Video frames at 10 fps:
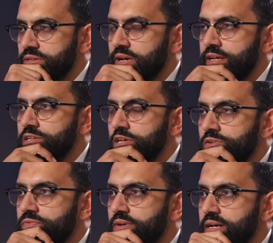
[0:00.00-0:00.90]
and I
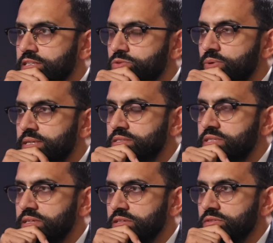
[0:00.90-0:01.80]
know that
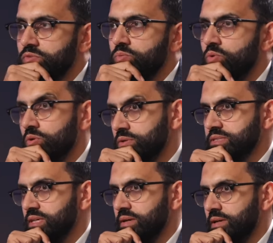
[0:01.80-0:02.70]
20 years of the war on
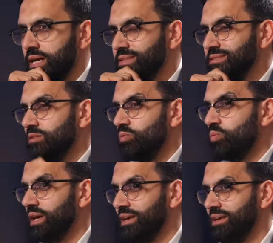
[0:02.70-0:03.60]
terror has, in a
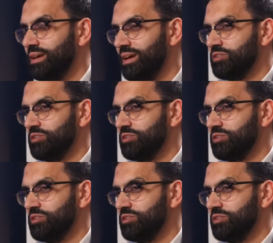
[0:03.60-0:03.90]
way,